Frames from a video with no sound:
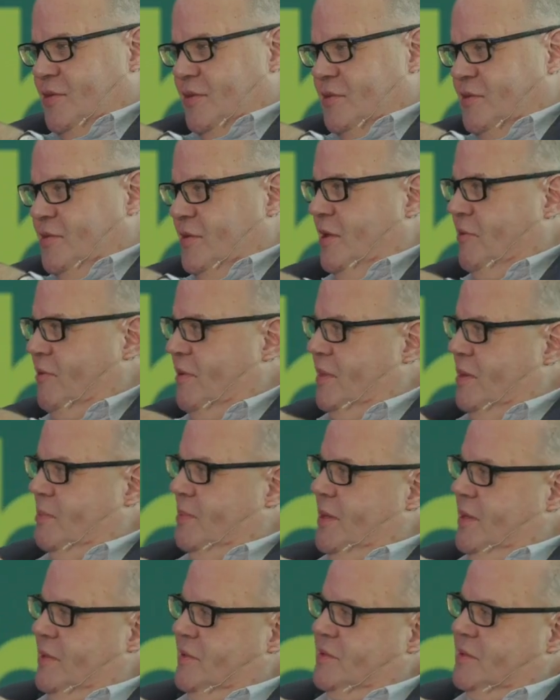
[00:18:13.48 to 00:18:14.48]
just you and the
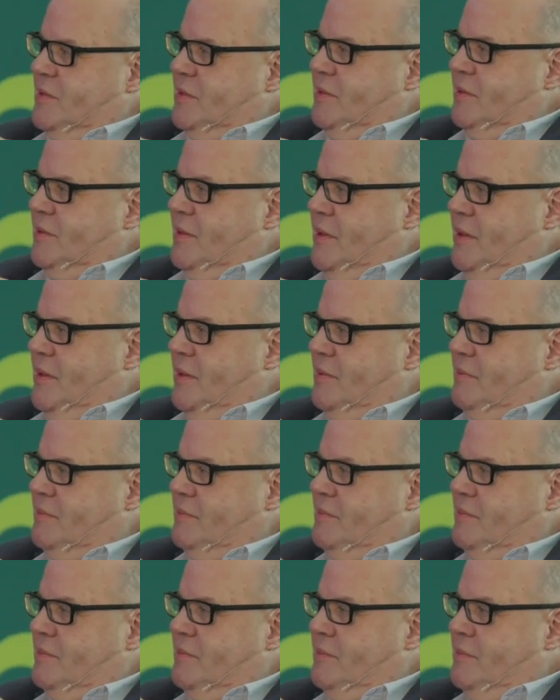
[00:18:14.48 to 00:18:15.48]
person in the
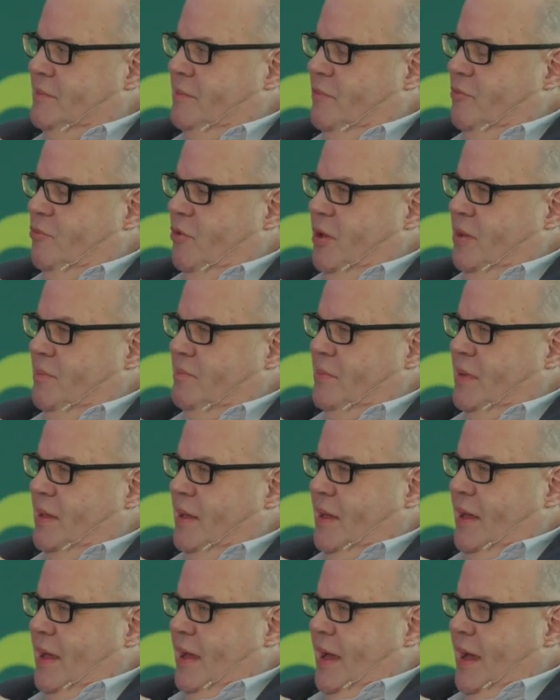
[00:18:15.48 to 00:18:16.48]
room,
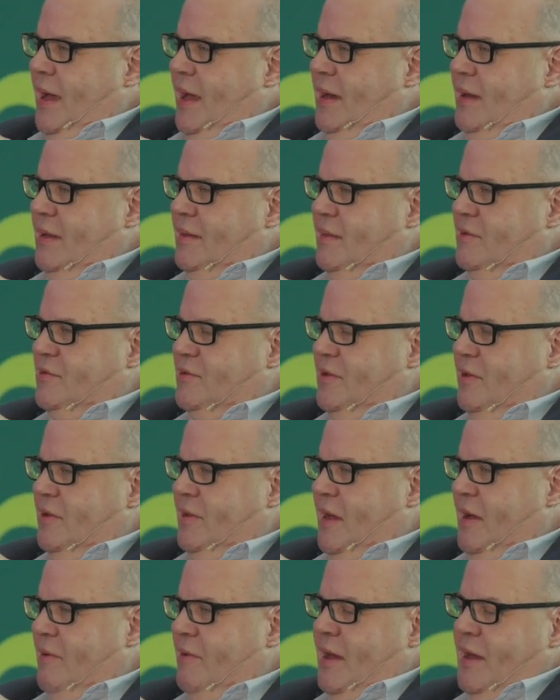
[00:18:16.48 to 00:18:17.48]
the
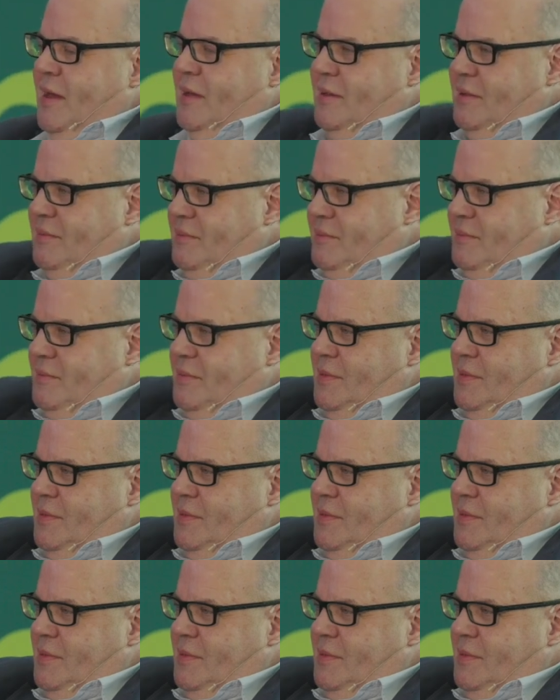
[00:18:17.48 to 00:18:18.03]
studio. And I